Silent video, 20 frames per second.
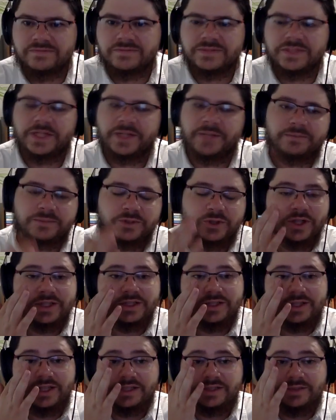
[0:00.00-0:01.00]
Yeah. So
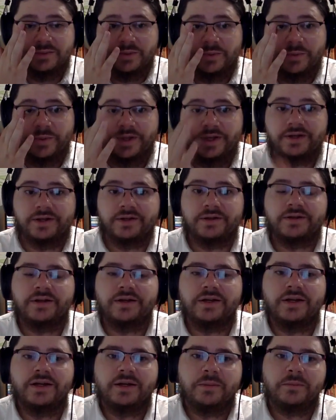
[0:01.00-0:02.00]
that's one way to
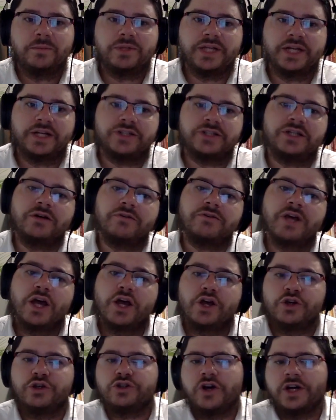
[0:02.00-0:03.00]
protect yourself.
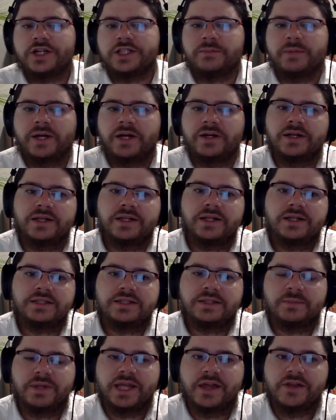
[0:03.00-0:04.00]
You talked about
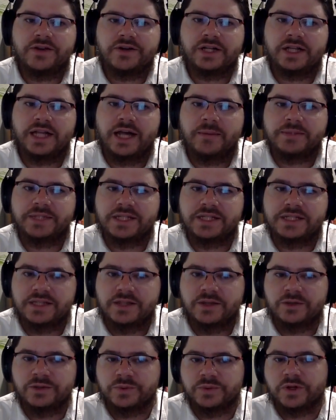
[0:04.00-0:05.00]
some of the other collapses,
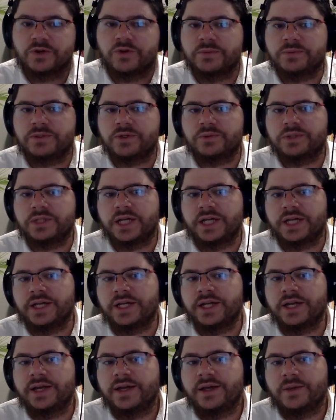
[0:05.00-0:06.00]
and those were crypto
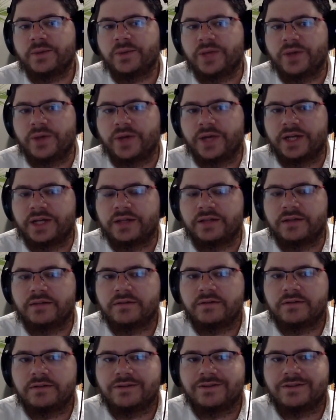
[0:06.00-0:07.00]
related. Without getting
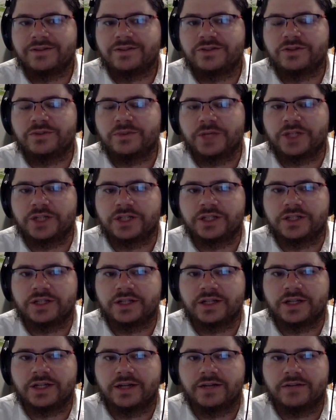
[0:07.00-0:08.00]
too much
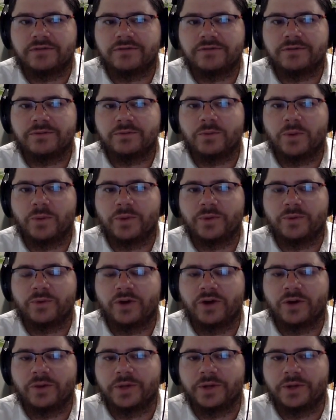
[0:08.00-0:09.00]
into kind of what went
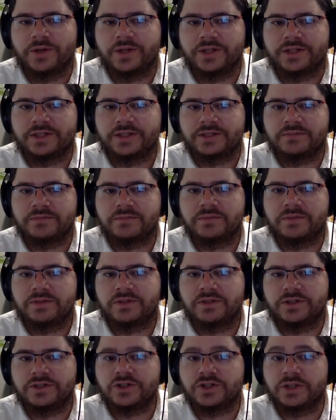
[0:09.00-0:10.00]
wrong, we know that there's
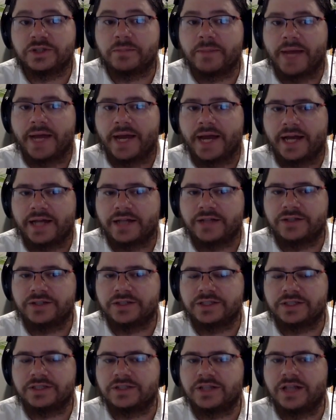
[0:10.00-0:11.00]
certainly bad
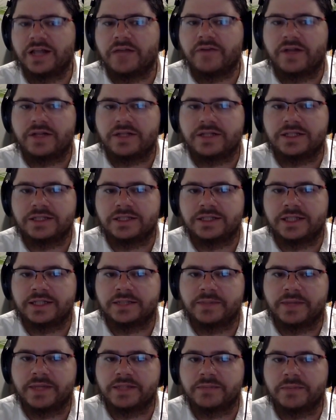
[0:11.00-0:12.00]
actors and there's a lot of volatility in that
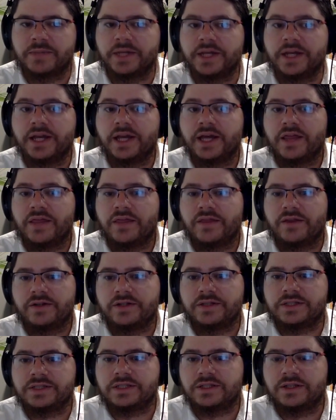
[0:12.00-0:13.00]
space, but
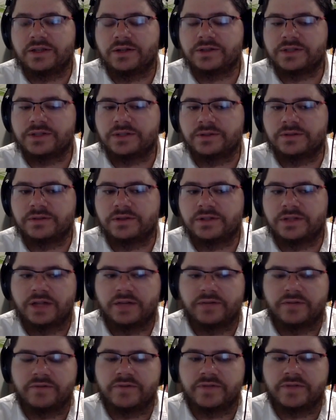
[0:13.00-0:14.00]
there's also a
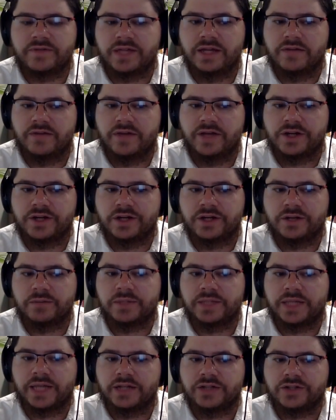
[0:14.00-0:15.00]
lot of innovation and
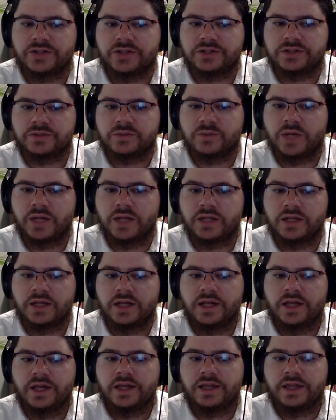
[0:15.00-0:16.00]
potential as well.
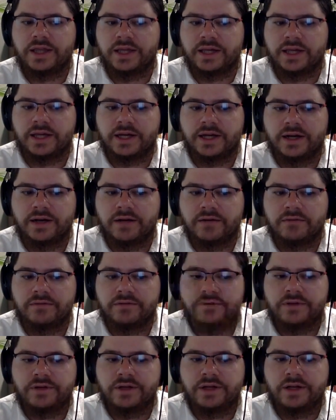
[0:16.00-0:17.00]
Thinking
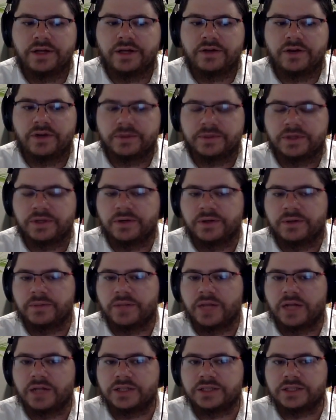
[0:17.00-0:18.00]
of crypto and
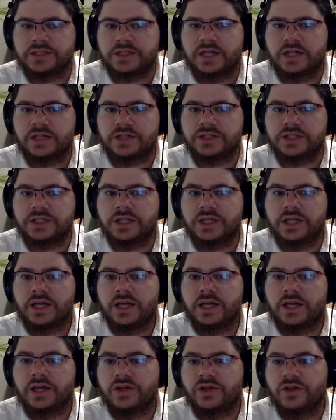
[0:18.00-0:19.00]
blockchain technology,
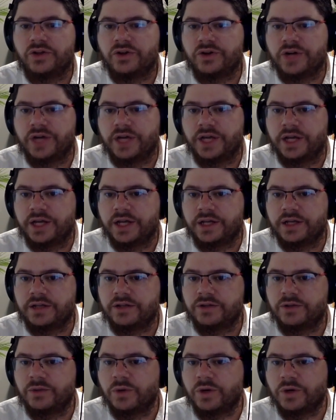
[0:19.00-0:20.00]
you're in it.
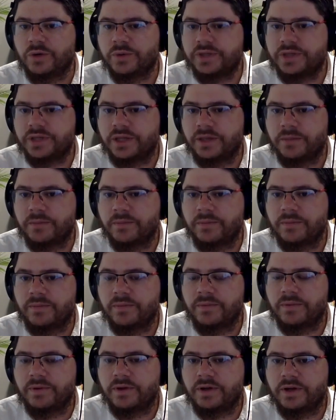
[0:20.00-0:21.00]
You work with them,
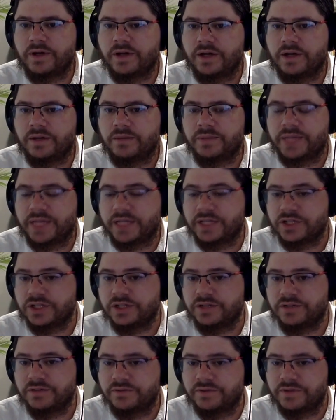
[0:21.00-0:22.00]

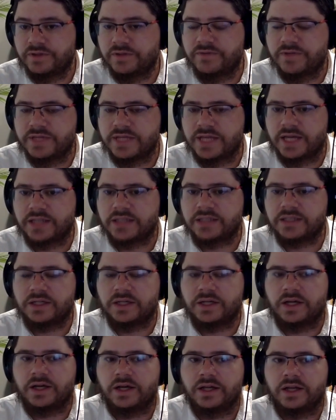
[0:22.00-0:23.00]
potentially the fintechs
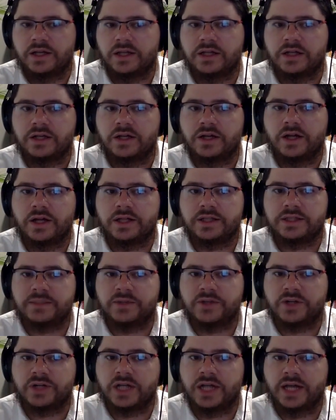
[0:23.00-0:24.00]
on some
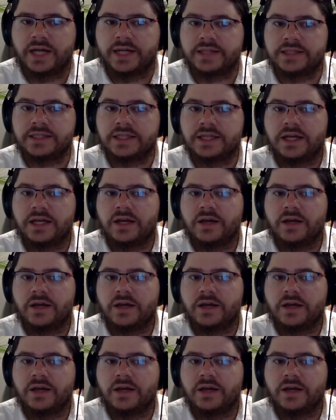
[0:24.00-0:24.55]
of your clients.